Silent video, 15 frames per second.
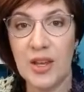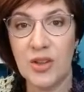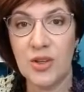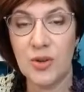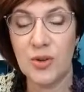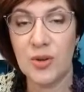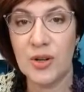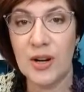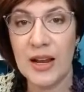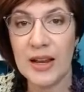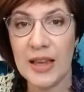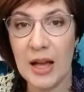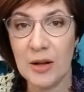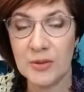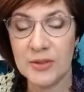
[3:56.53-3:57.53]
your
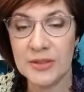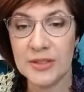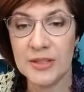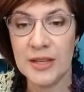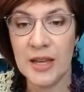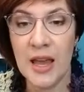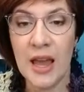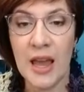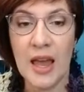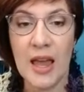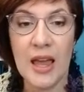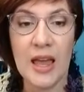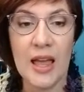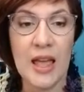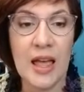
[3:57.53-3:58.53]
accountant.
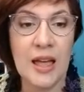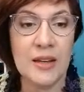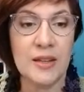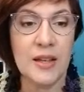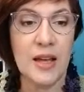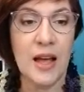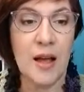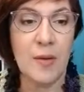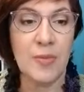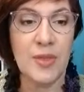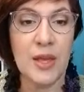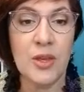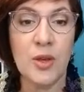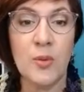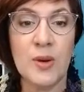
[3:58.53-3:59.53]
And uh,
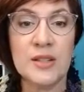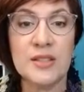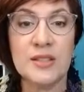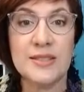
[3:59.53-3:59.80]
then you want to